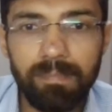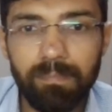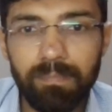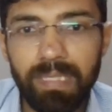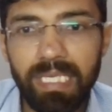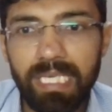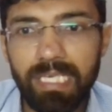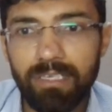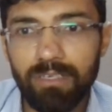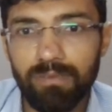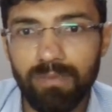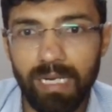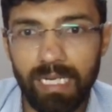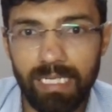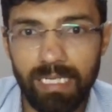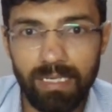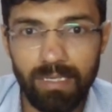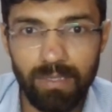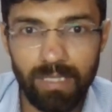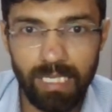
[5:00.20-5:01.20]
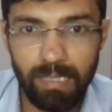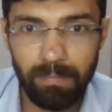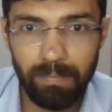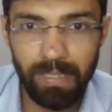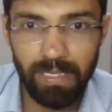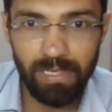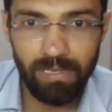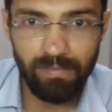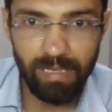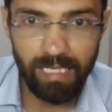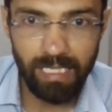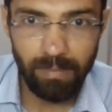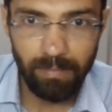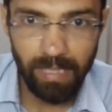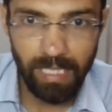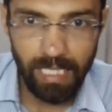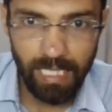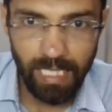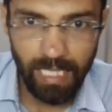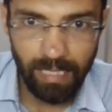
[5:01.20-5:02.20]
PQ vector. Okay, PQ vector
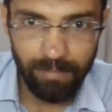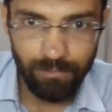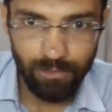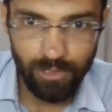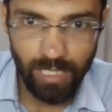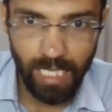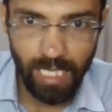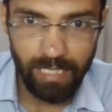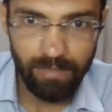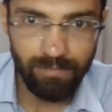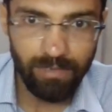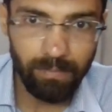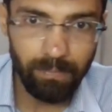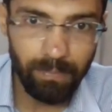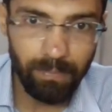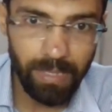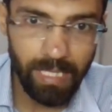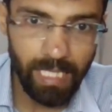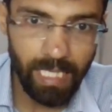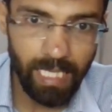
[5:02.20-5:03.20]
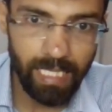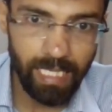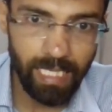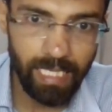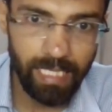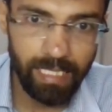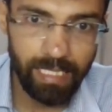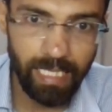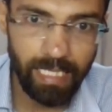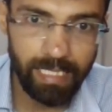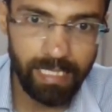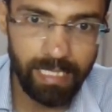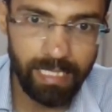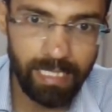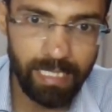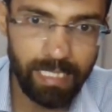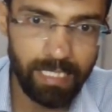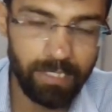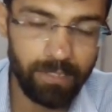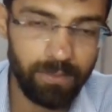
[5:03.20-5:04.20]
means I have to start from P and end
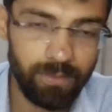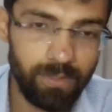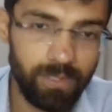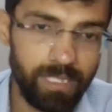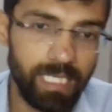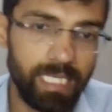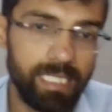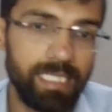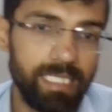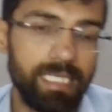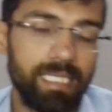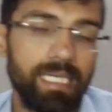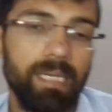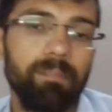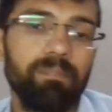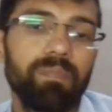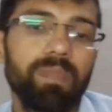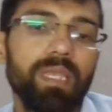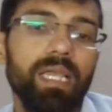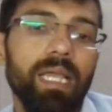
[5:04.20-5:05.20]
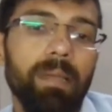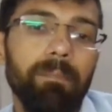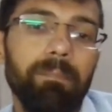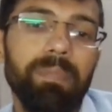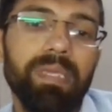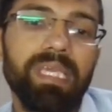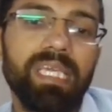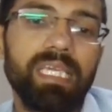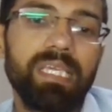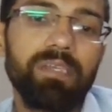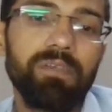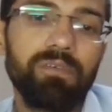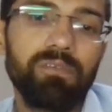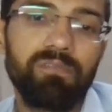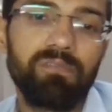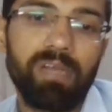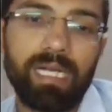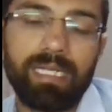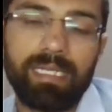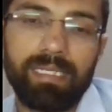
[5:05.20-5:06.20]
at Q. That's it now.
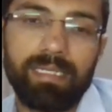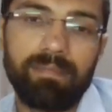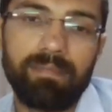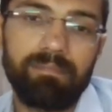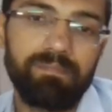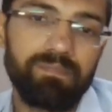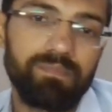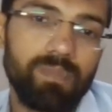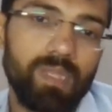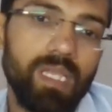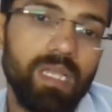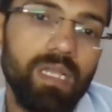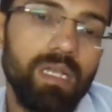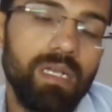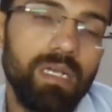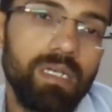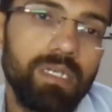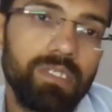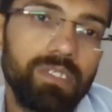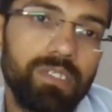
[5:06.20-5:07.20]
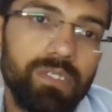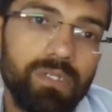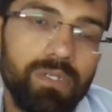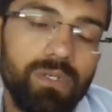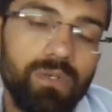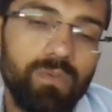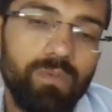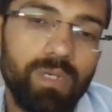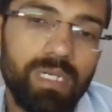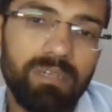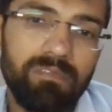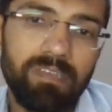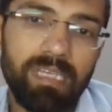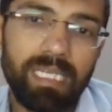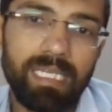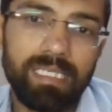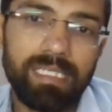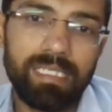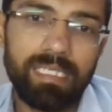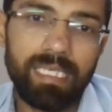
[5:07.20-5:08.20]
PQ vector. So what we
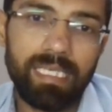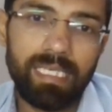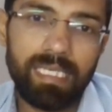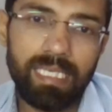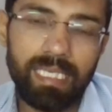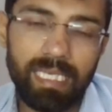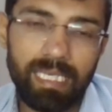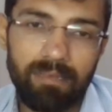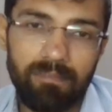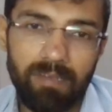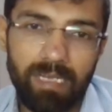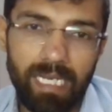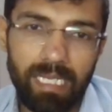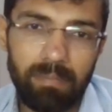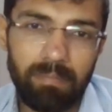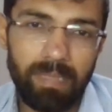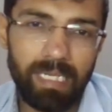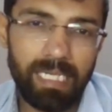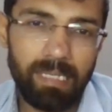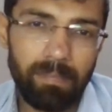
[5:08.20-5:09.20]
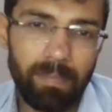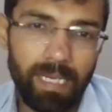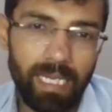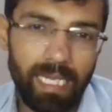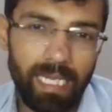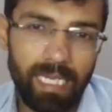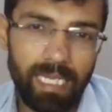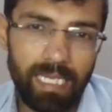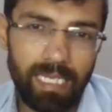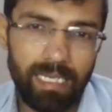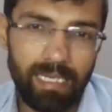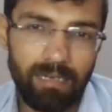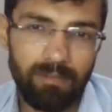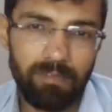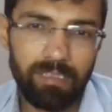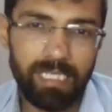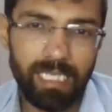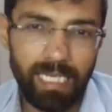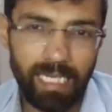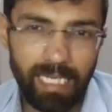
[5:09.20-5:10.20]
can see, when I multiply
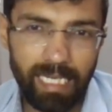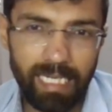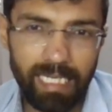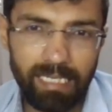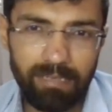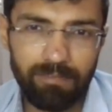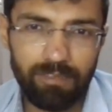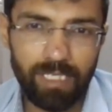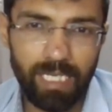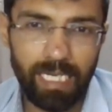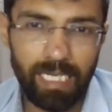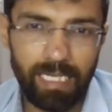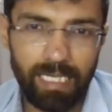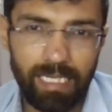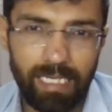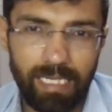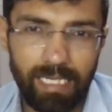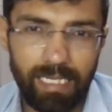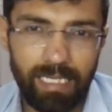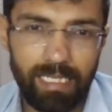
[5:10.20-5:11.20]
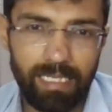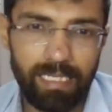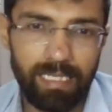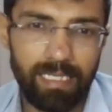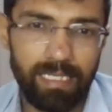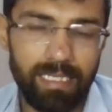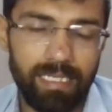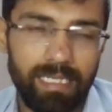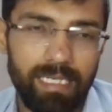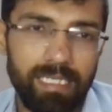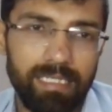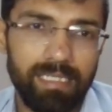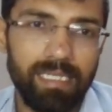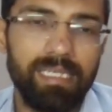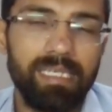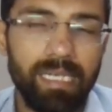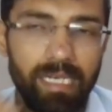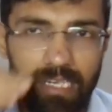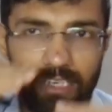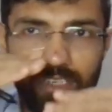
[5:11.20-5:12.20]
with negative sign, the
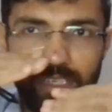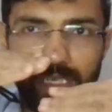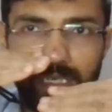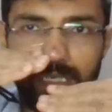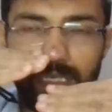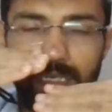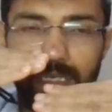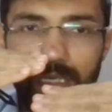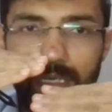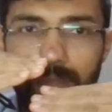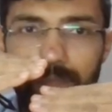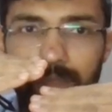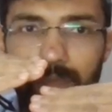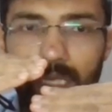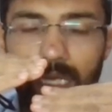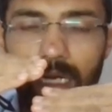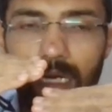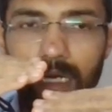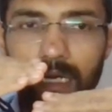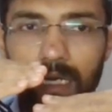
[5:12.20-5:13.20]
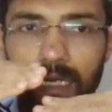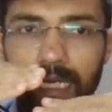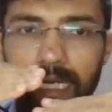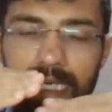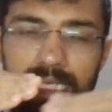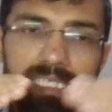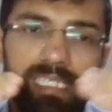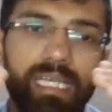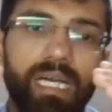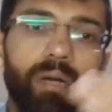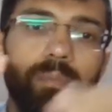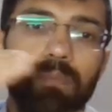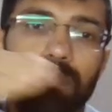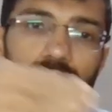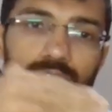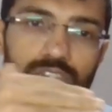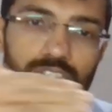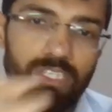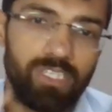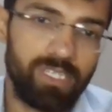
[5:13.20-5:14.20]
direction gets
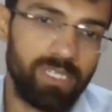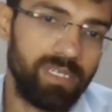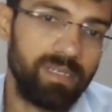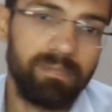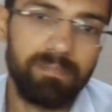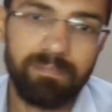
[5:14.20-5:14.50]
opposite.